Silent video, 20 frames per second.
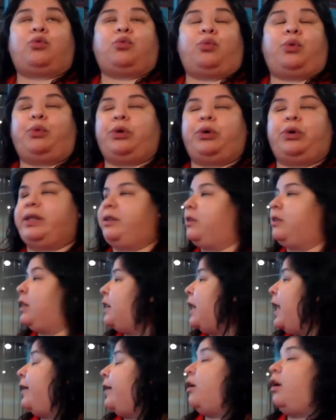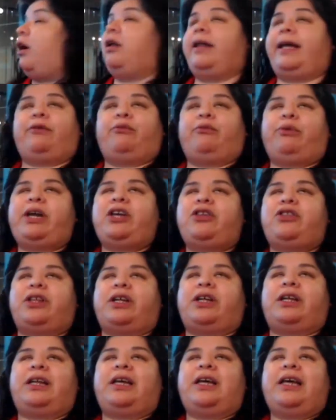what they call a
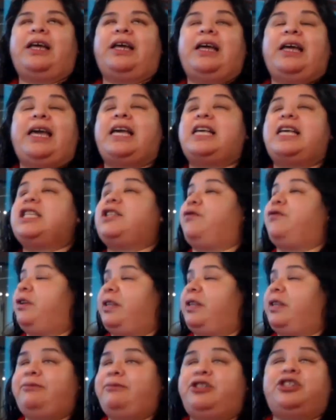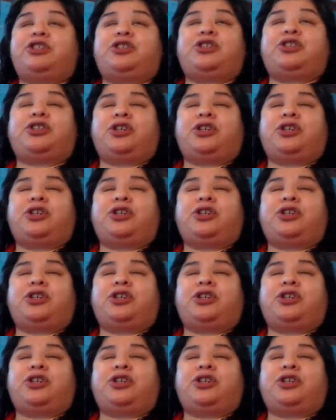region is for them to